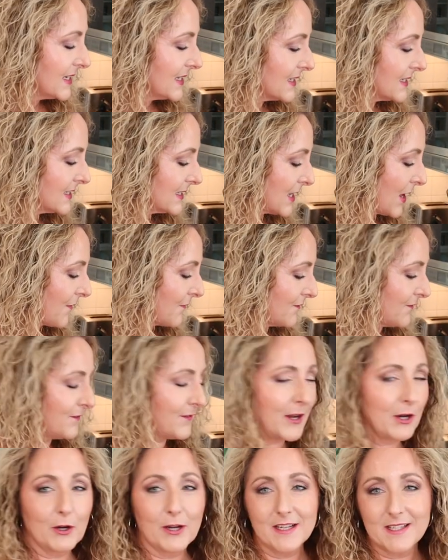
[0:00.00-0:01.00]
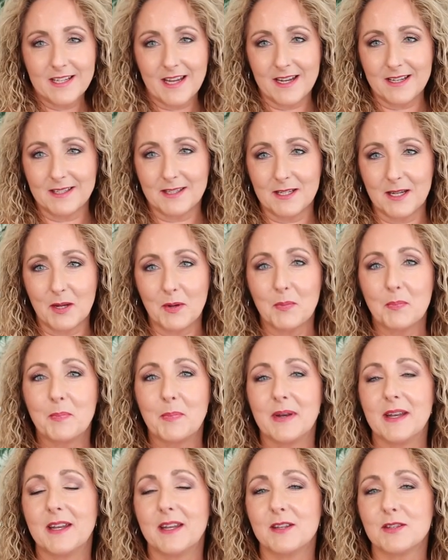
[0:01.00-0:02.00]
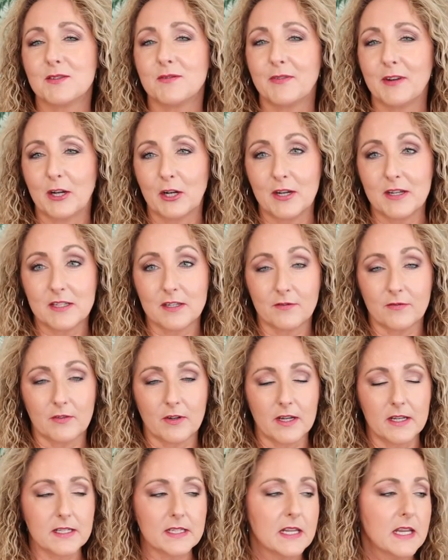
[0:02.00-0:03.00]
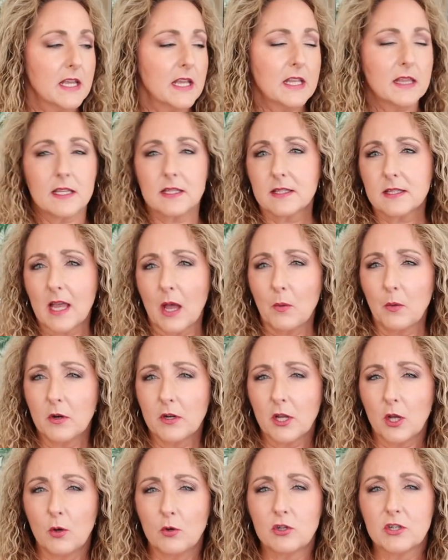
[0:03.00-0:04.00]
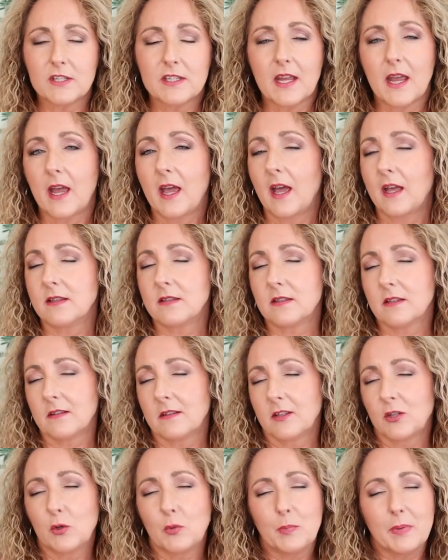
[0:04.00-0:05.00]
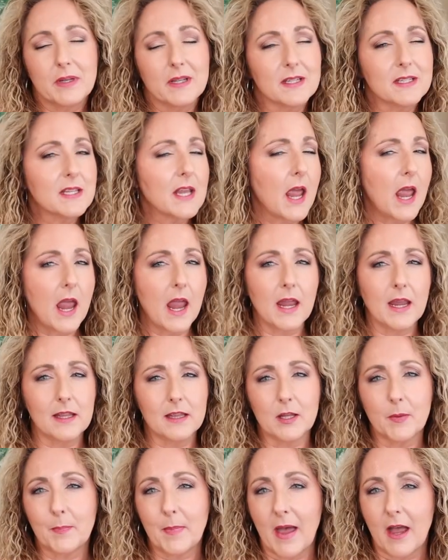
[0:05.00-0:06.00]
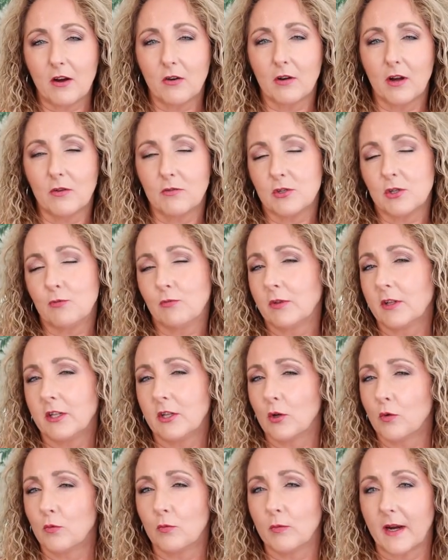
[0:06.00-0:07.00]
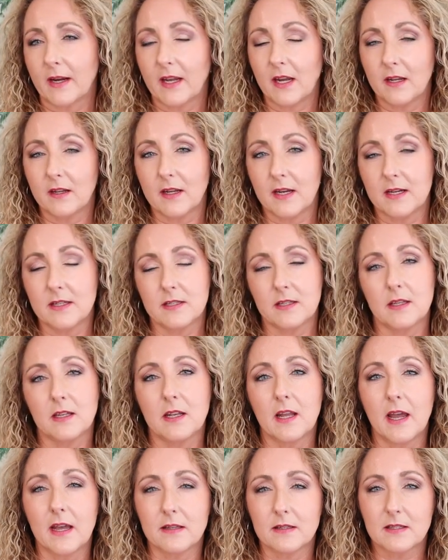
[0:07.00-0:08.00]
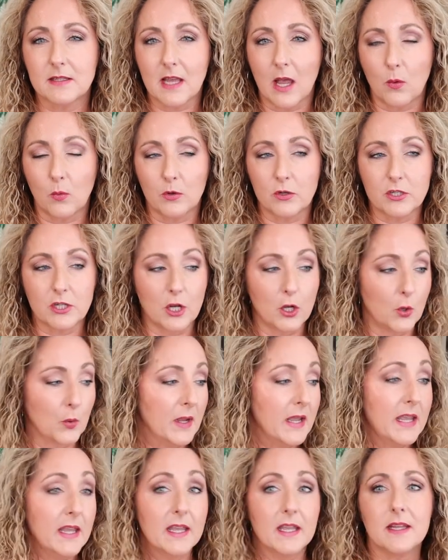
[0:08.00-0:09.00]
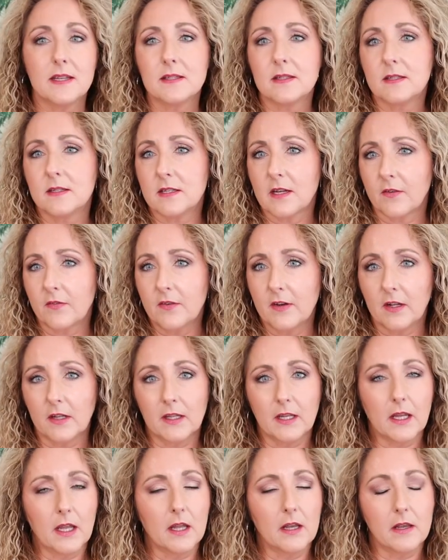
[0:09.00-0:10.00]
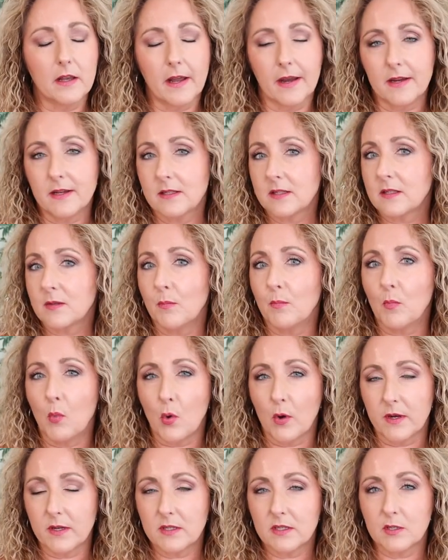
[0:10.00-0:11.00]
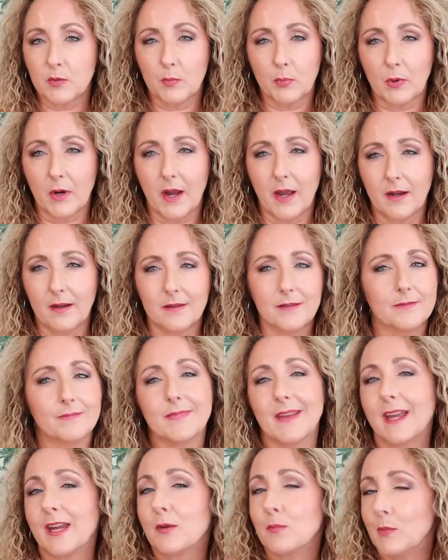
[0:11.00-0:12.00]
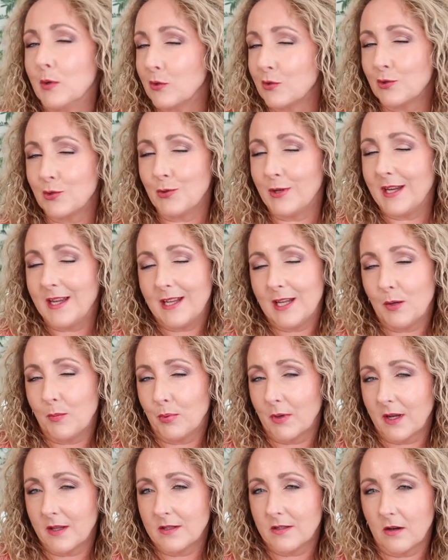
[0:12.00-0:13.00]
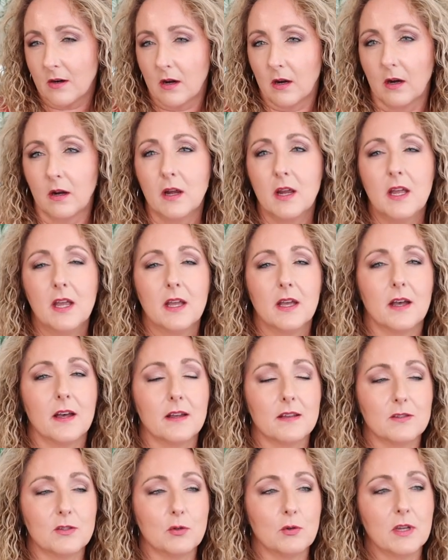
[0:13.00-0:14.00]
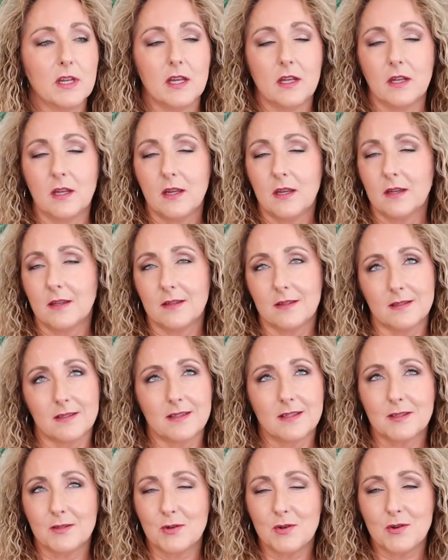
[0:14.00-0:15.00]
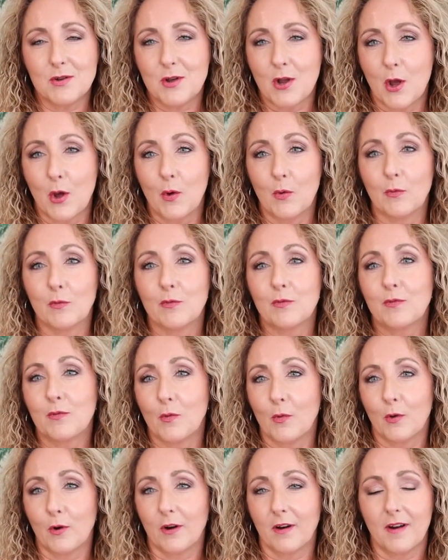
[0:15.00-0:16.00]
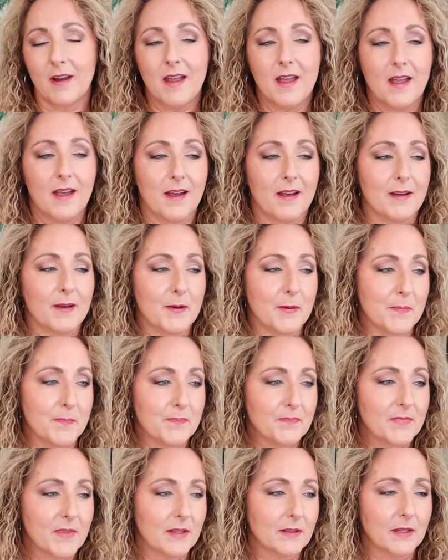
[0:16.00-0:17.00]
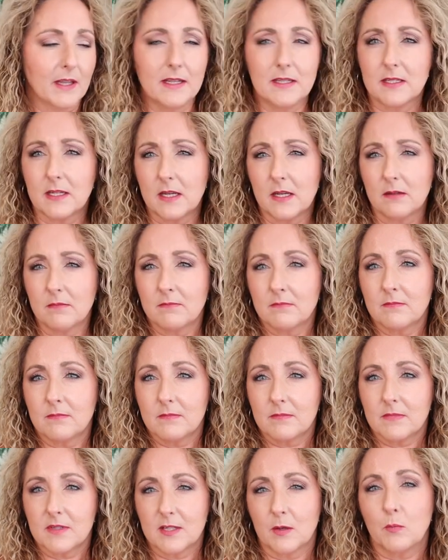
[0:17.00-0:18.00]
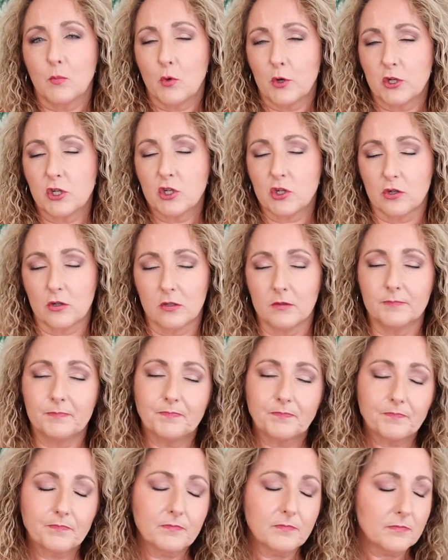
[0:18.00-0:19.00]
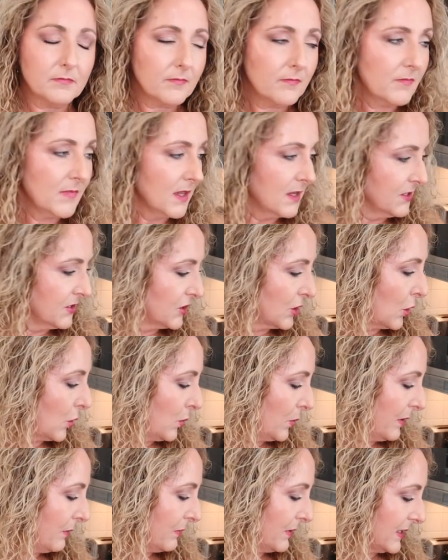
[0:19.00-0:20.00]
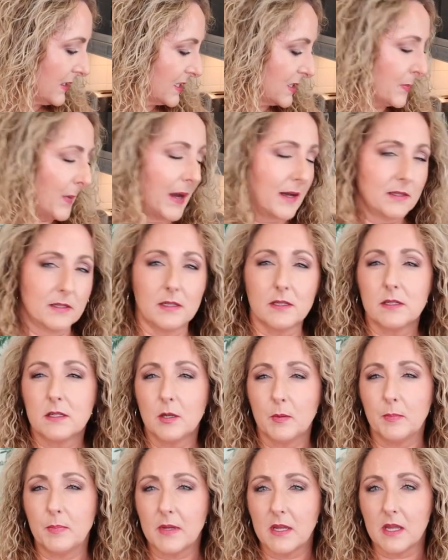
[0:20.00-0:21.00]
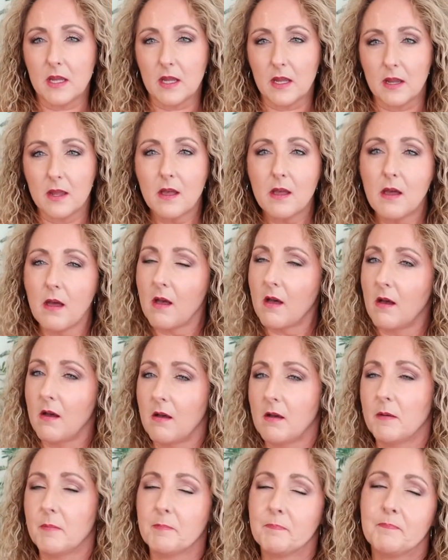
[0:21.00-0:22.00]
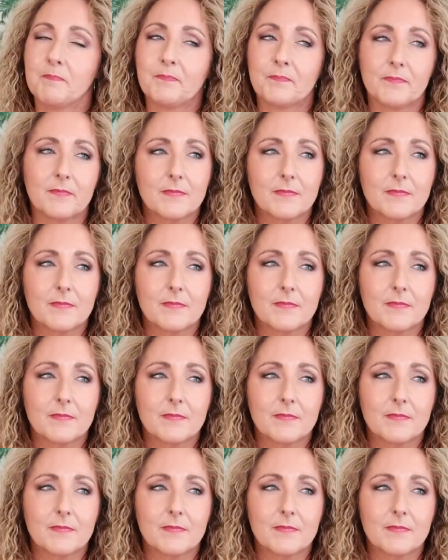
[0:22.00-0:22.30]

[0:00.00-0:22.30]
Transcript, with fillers: is very tasty, but it is very different. The sourdough just adds a little bit of tang in the background. You really don't recognize it as sourdough. It is definitely a nice, moist bread, like most zucchini breads are. Uh, zucchini is known for um, lending some moisture so we would expect it to be um,